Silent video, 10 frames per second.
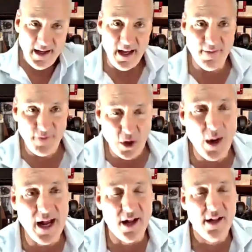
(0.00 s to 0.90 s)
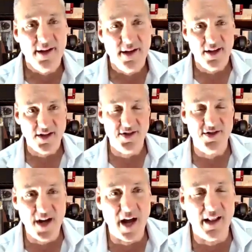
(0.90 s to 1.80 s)
if you will, this
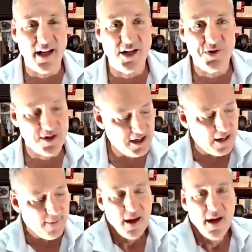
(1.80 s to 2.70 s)
is not electricity.